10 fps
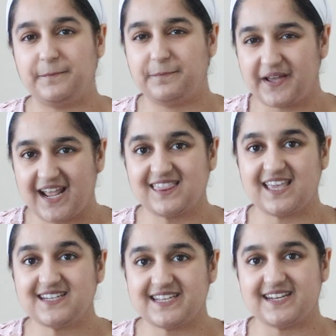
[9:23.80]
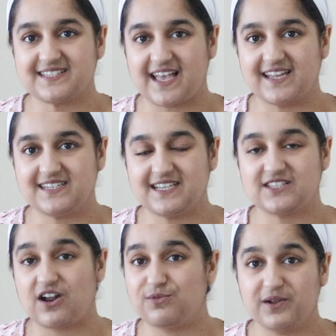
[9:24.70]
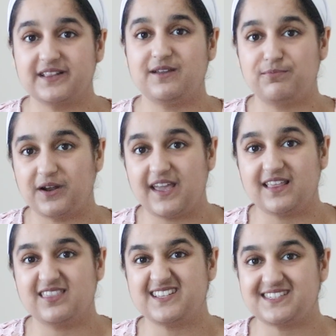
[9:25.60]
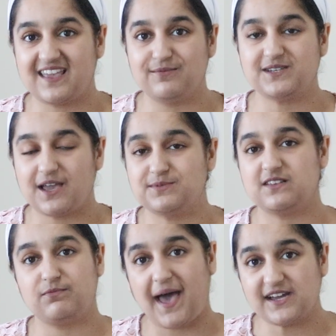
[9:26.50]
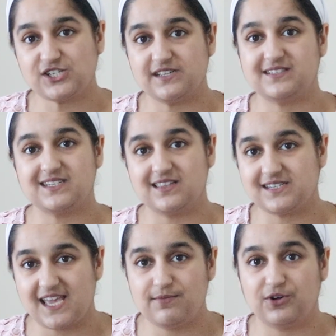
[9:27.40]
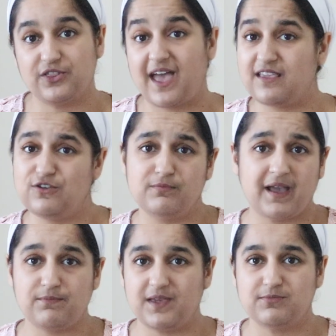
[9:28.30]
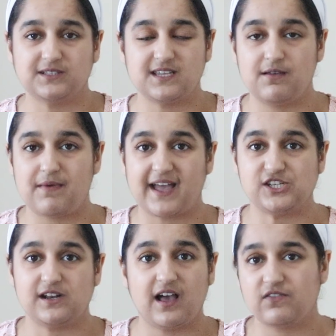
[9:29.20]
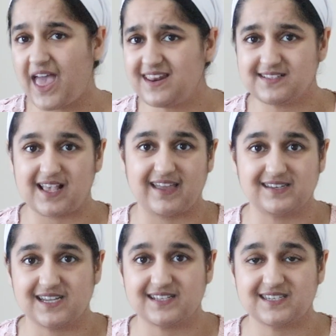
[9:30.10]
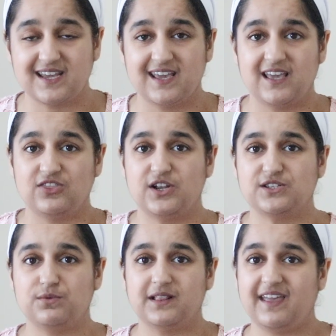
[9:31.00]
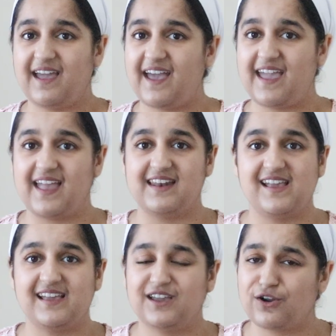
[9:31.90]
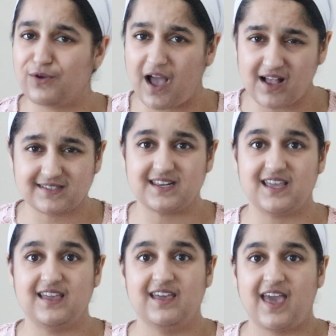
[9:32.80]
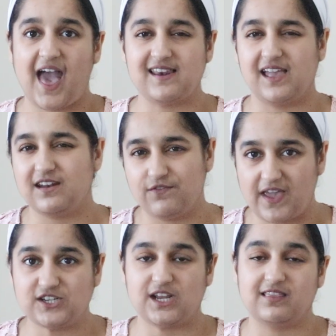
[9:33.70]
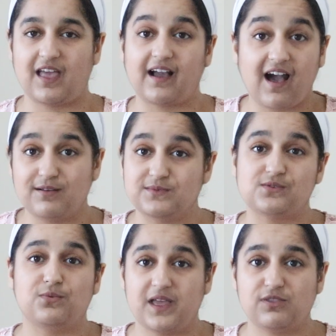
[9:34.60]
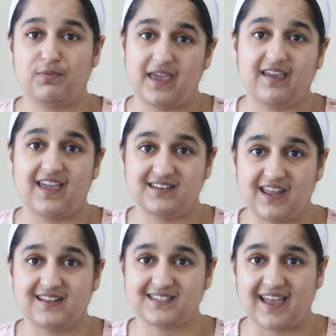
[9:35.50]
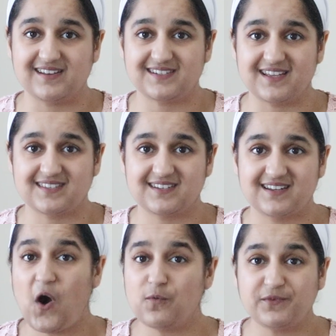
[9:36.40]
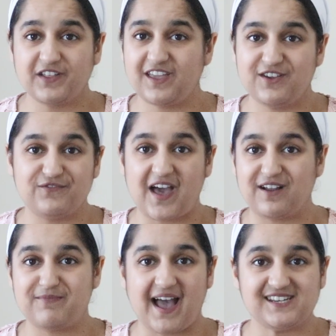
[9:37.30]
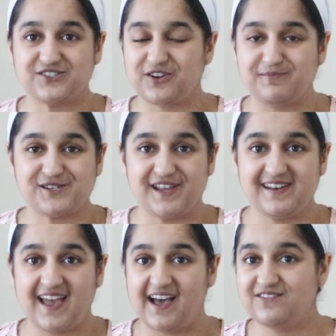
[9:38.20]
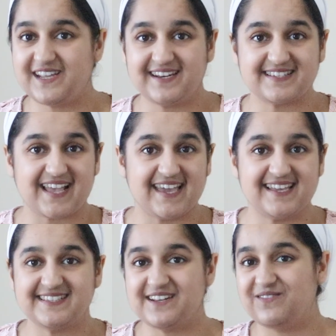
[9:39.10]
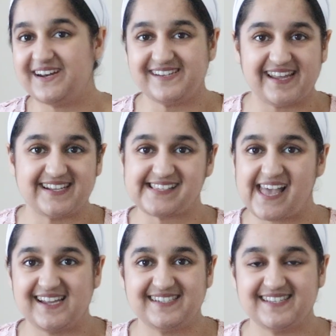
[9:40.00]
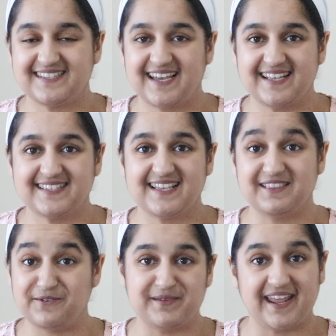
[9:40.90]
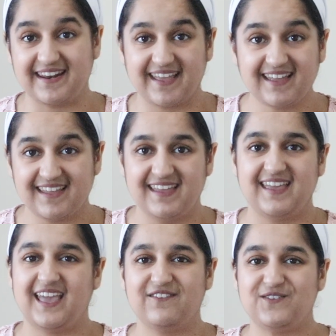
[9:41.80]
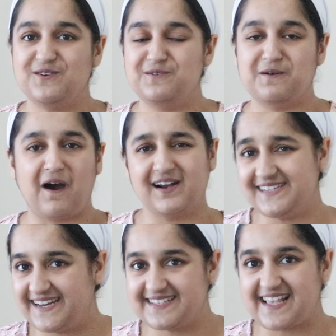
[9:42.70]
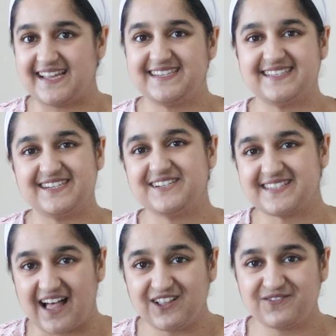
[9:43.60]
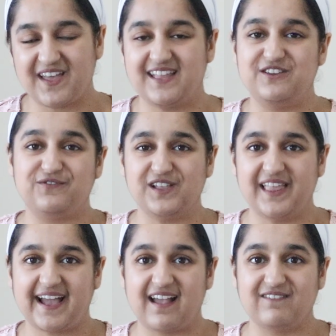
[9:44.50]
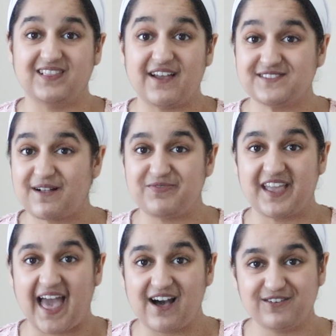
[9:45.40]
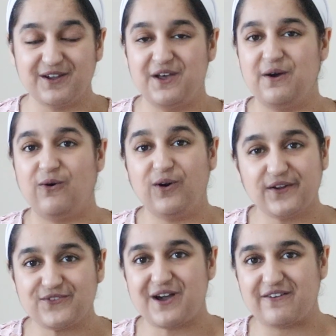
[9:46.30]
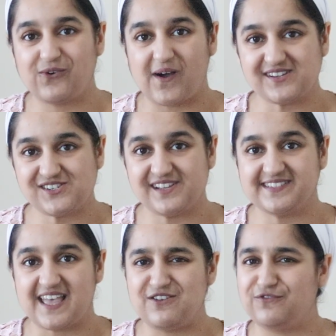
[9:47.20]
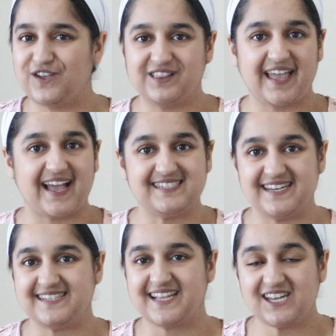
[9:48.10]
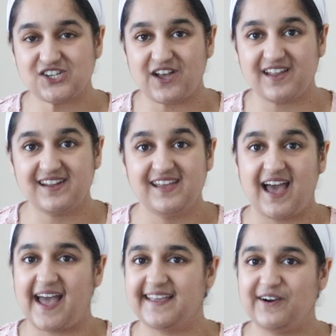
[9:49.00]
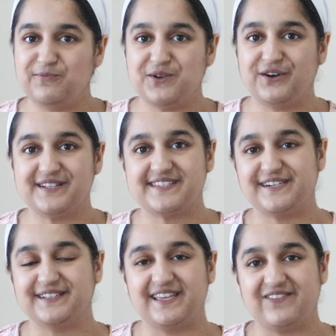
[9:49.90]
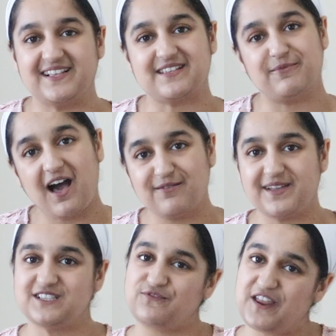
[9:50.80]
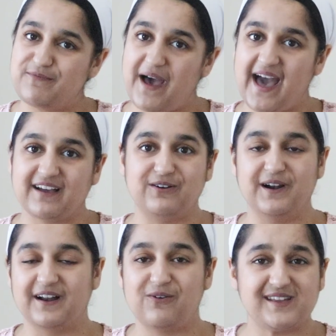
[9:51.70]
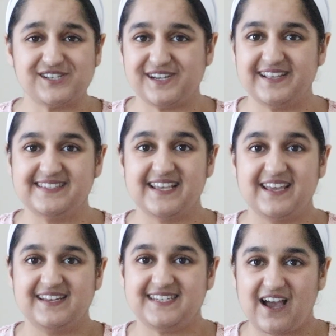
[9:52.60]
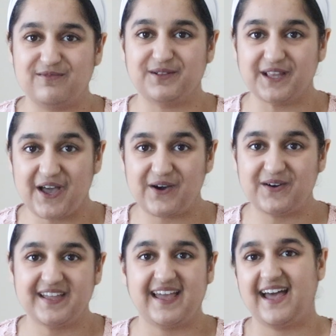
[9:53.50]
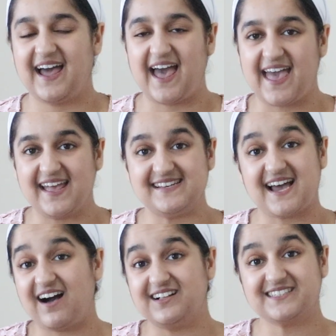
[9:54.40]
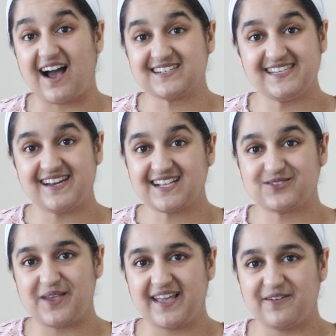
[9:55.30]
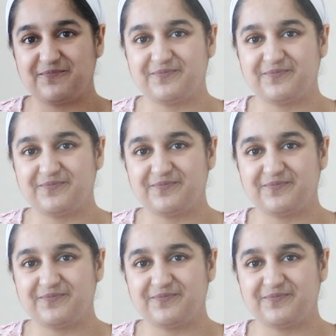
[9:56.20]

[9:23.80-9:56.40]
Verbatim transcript: But I think data scientists are really bringing the same types of passions to the table that you might be able to imagine of any scientist. There's really an innate curiosity and innovation that comes with being a data scientist. Hopefully you found my description of data science and what a data scientist does illuminating. If you are a data scientist yourself and you feel like I have left something out, or if you have questions that you feel like I didn't touch on, I hope you'll consider leaving some comments, feedback, or questions down below, and I'll talk to you next week.